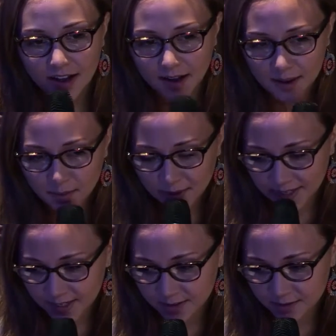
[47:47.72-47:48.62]
I'm a
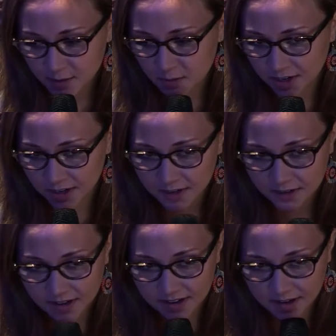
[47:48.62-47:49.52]
leader of
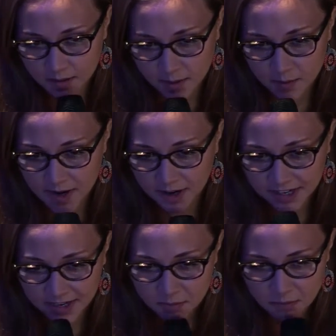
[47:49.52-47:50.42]
tomorrow. I'm an
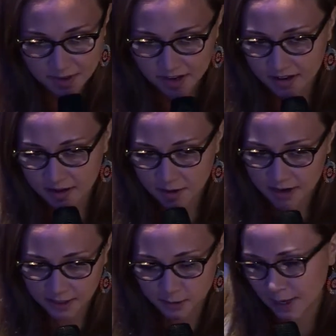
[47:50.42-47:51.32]
American, but I'm an
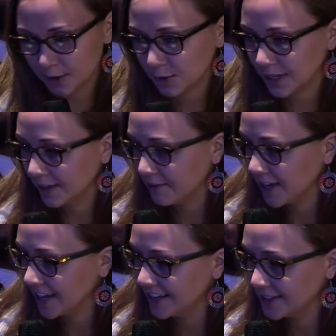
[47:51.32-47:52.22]
expatriate living
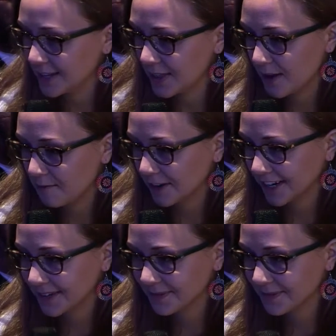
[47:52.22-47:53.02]
in South Africa.